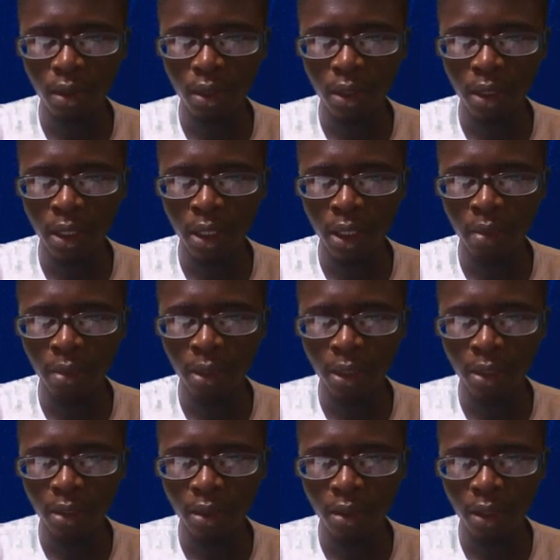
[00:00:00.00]
is here, but
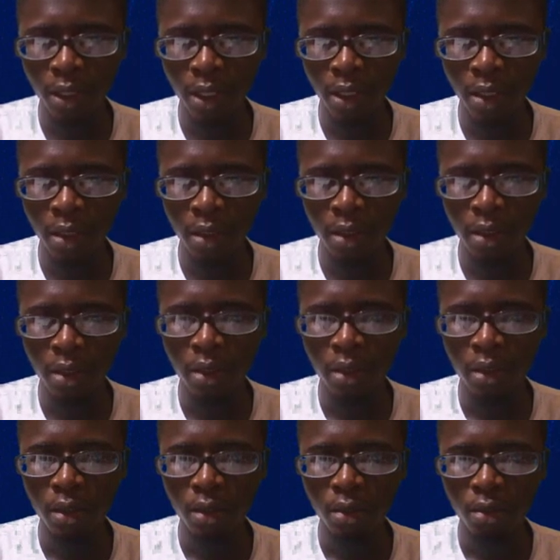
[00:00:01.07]
it's not here.
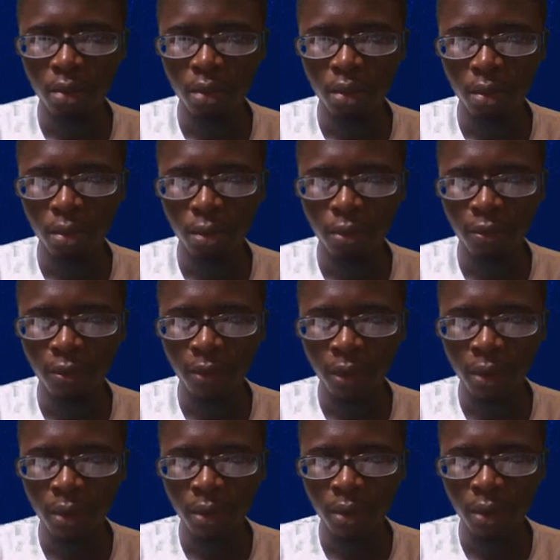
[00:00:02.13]

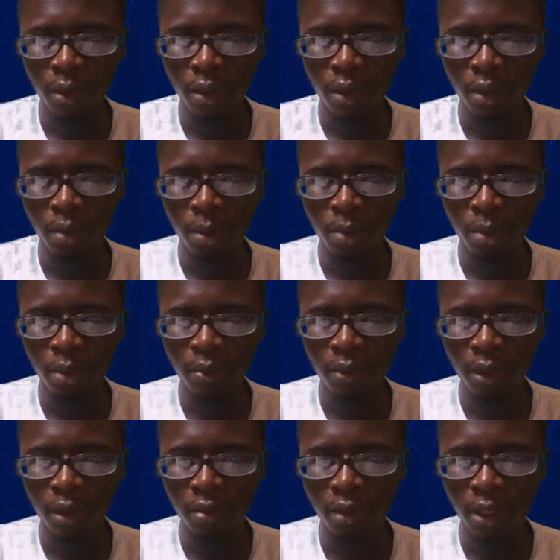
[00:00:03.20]
4 is a member of
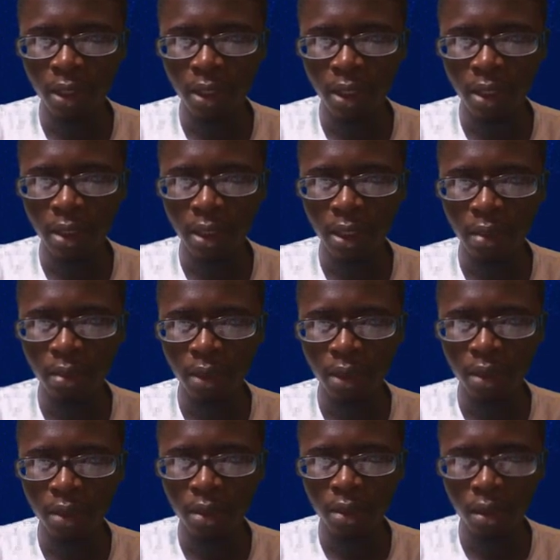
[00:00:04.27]
the universal set,
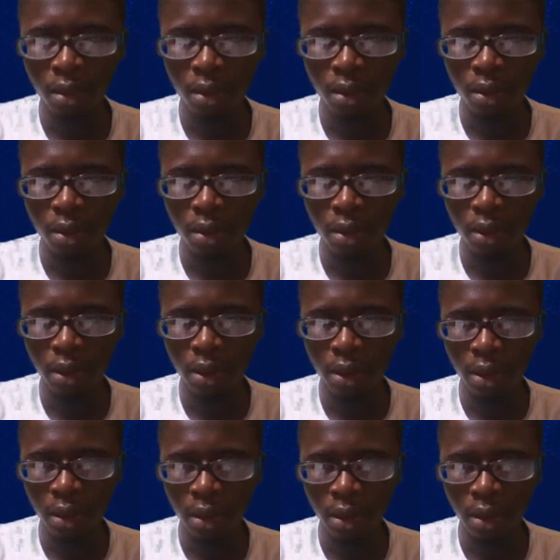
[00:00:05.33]
but it's not in
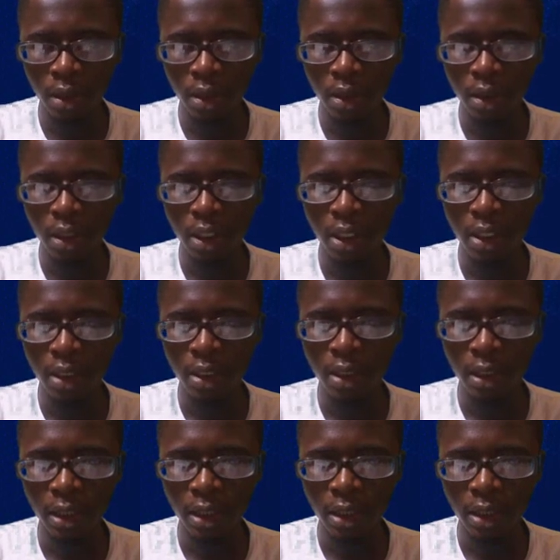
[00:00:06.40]
this.
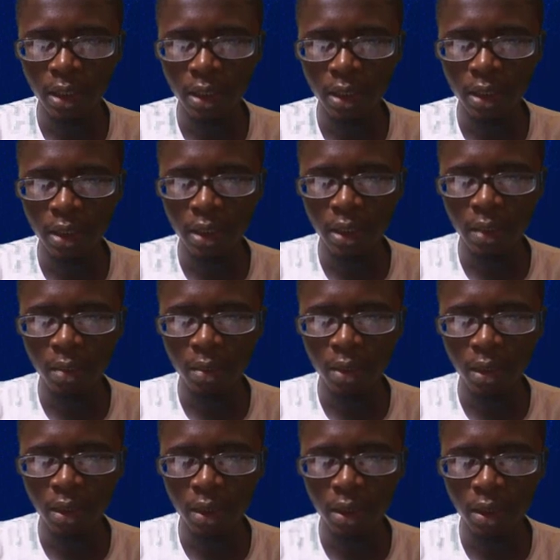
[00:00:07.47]
6, the same
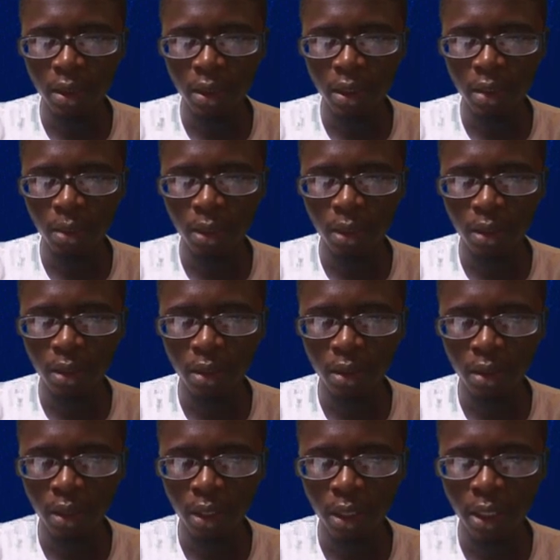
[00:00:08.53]
thing, is here, but it's
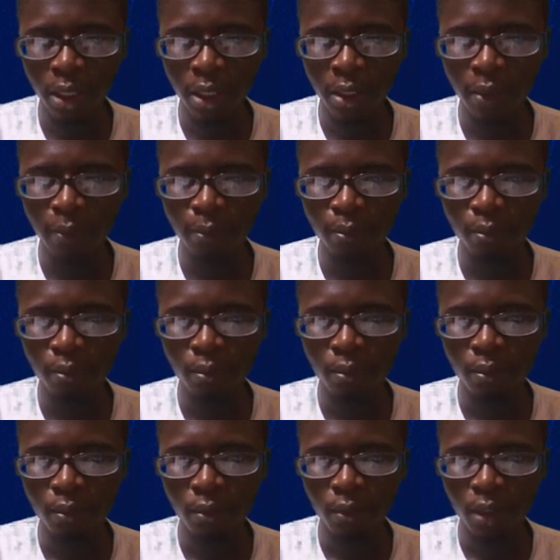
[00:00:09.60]
not here.
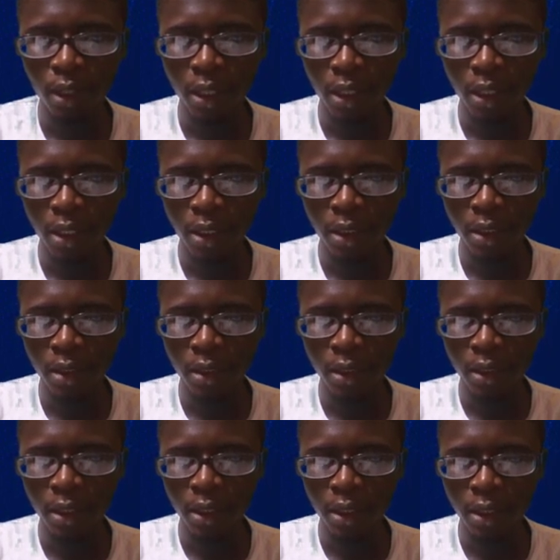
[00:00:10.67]
And
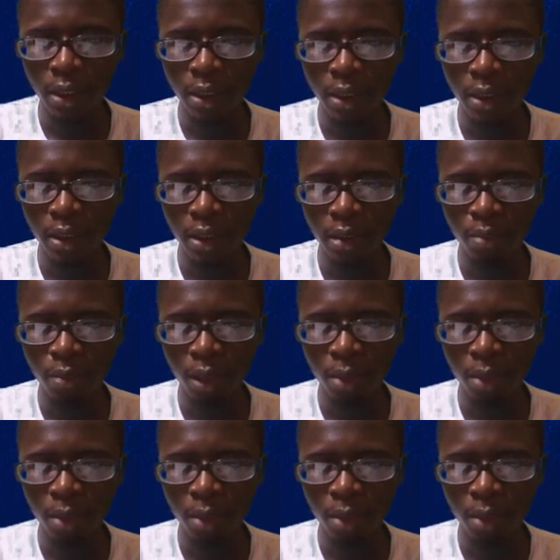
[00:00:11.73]
8 is a